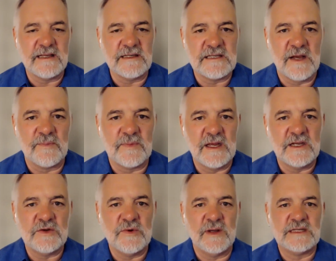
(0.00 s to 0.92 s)
something
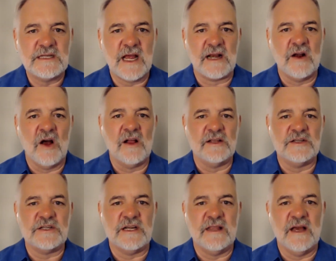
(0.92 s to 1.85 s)
to a
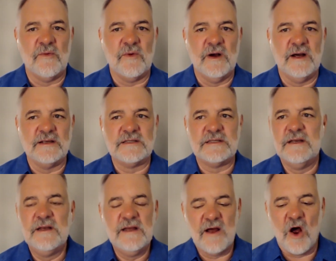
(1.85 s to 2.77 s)
technology that was
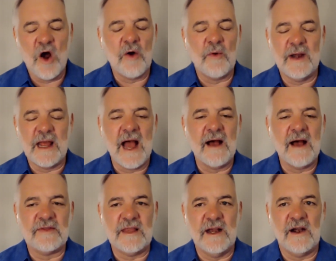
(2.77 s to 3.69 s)
already
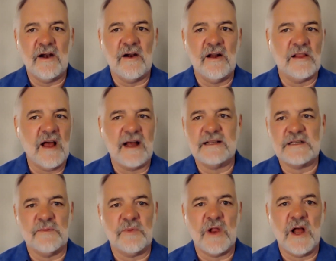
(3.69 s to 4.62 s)
out there. A lot of
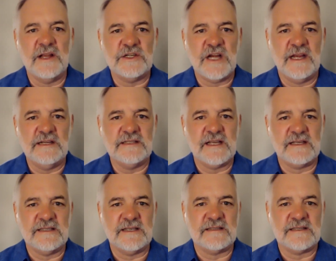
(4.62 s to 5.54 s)
supply chains
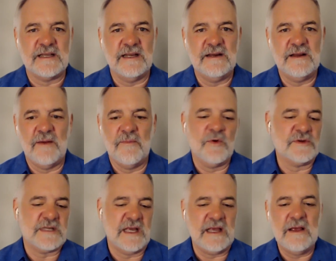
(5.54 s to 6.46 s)
existed, and we'll
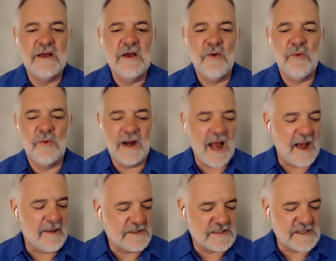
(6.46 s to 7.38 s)
see what
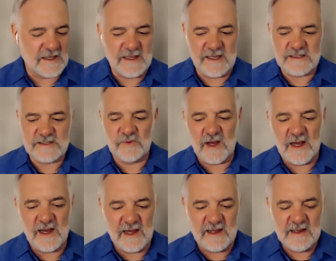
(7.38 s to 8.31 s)
happens on this.
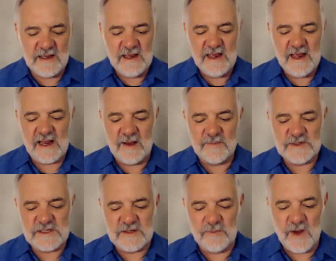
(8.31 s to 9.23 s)

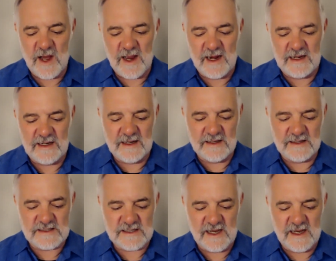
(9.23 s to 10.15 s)
Comes to mind is